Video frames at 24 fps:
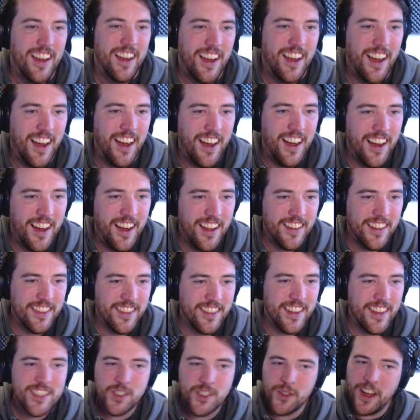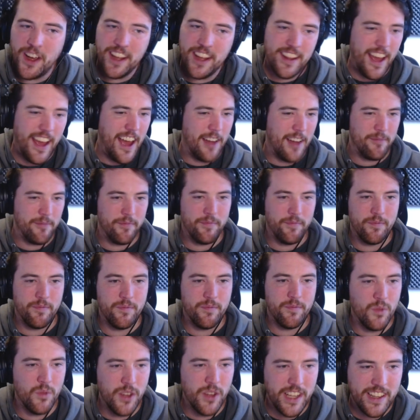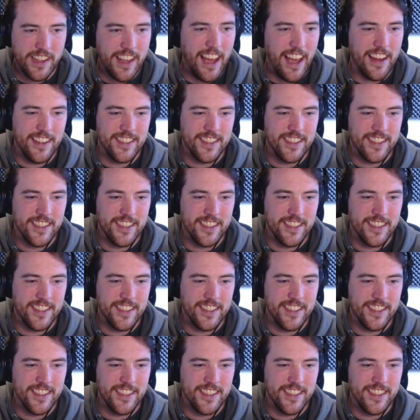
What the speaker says: Let's try that. Look at that.